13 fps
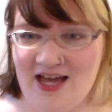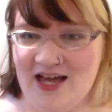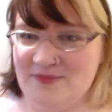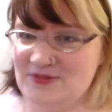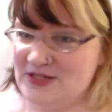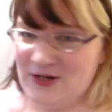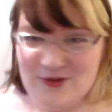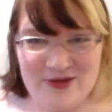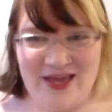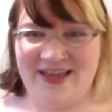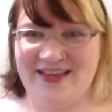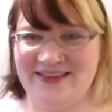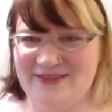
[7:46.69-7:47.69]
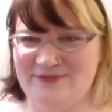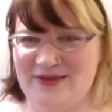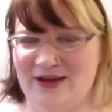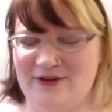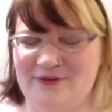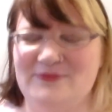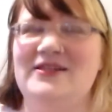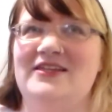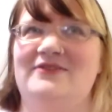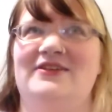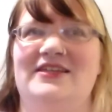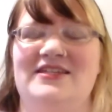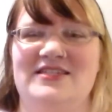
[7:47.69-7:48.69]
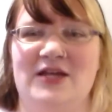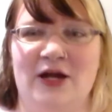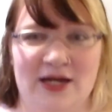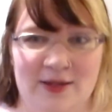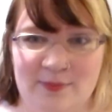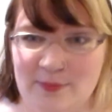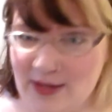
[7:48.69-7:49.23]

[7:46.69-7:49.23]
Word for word: I'm sorry you can't get them now. I'm really, really sorry,